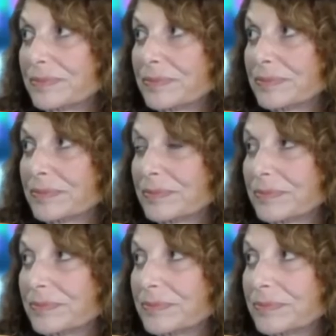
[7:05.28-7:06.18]

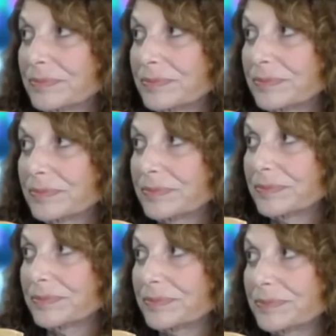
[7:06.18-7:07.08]

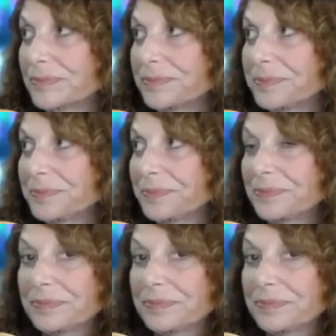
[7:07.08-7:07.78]
No words are spoken by the person on screen.